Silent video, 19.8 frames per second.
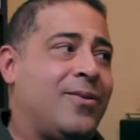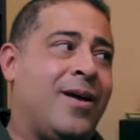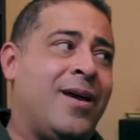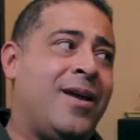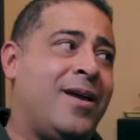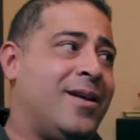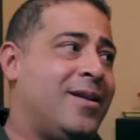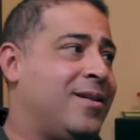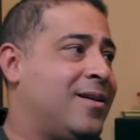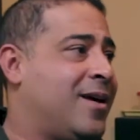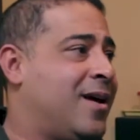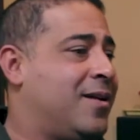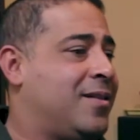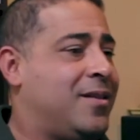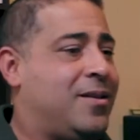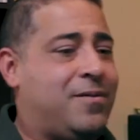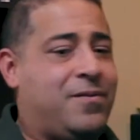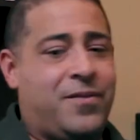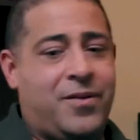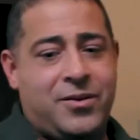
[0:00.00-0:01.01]
That's right.
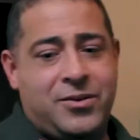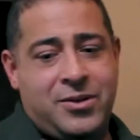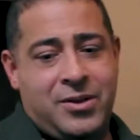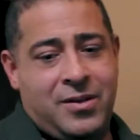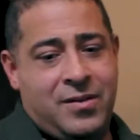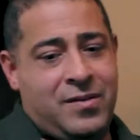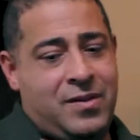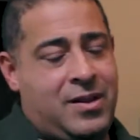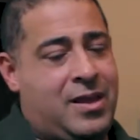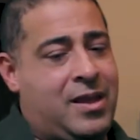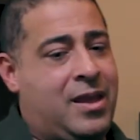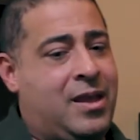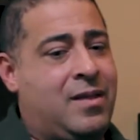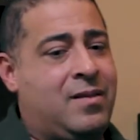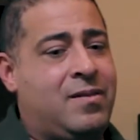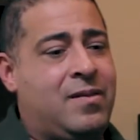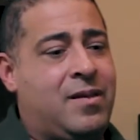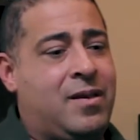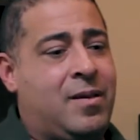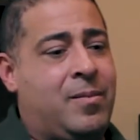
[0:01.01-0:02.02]
Cognitive function is
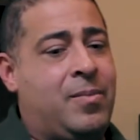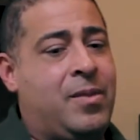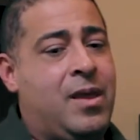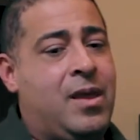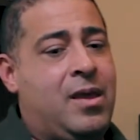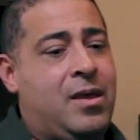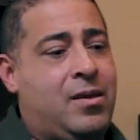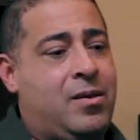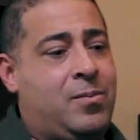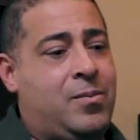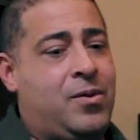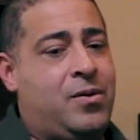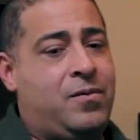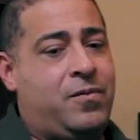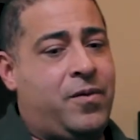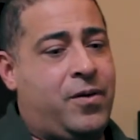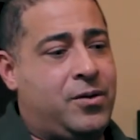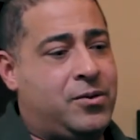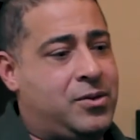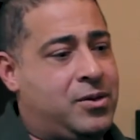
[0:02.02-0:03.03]
enhanced. Immune
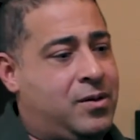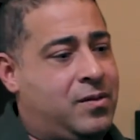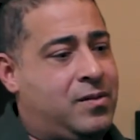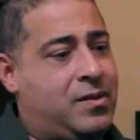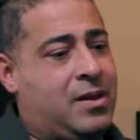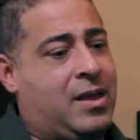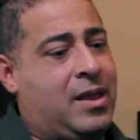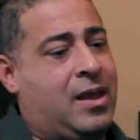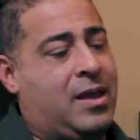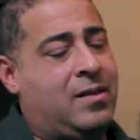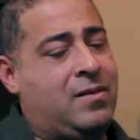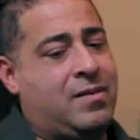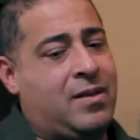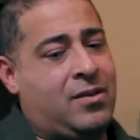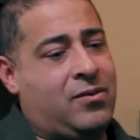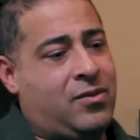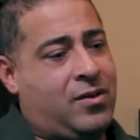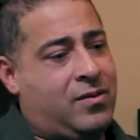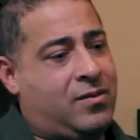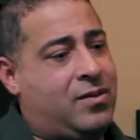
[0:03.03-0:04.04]
function is enhanced.
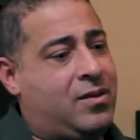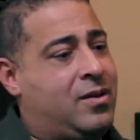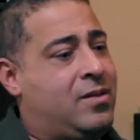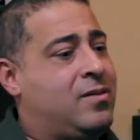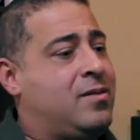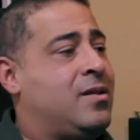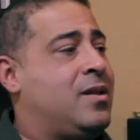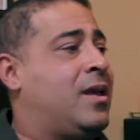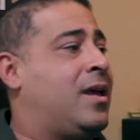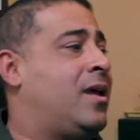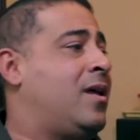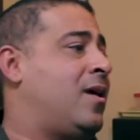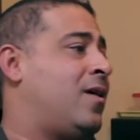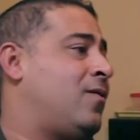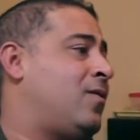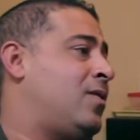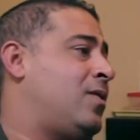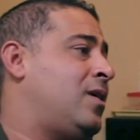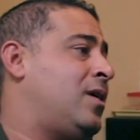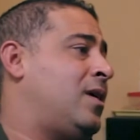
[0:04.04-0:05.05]
Digestion is enhanced.
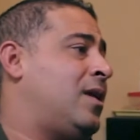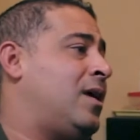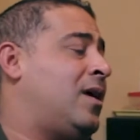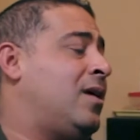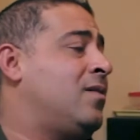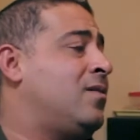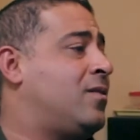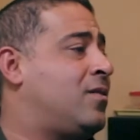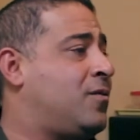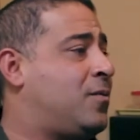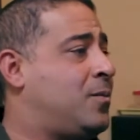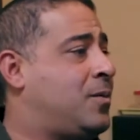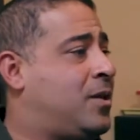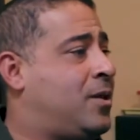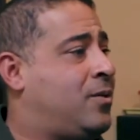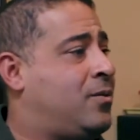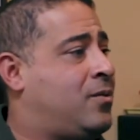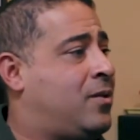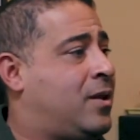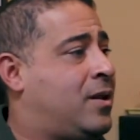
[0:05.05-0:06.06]
Everything enhances from
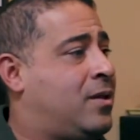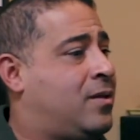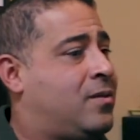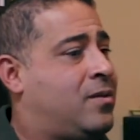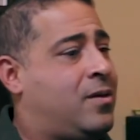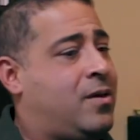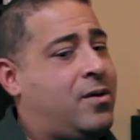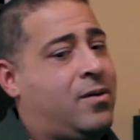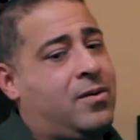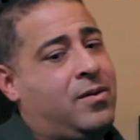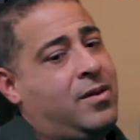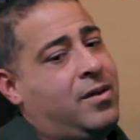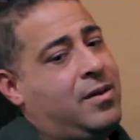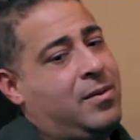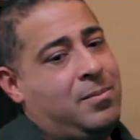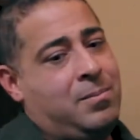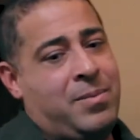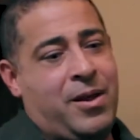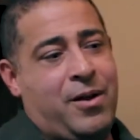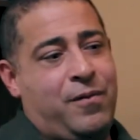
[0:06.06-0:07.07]
ketogenics. So
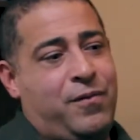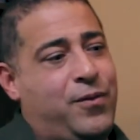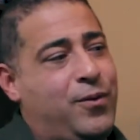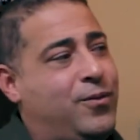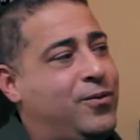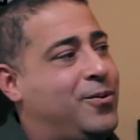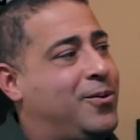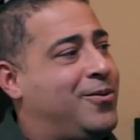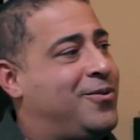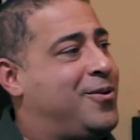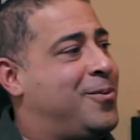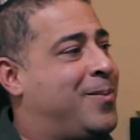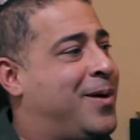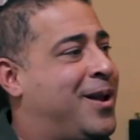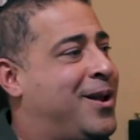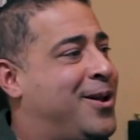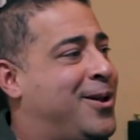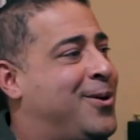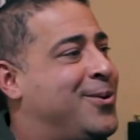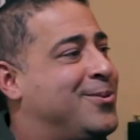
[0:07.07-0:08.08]
better fuel source. Your
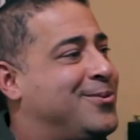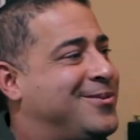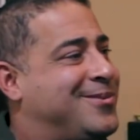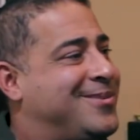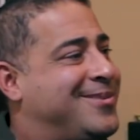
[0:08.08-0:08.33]
body knows.